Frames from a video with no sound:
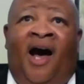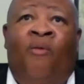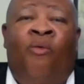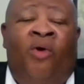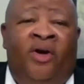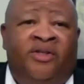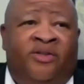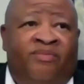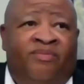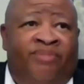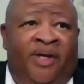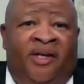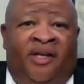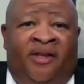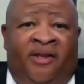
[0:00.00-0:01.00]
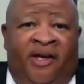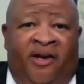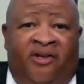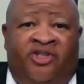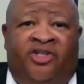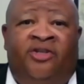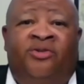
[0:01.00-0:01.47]
I once been in
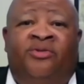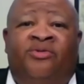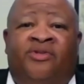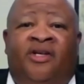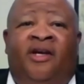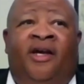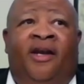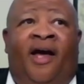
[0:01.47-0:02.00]
their shoes.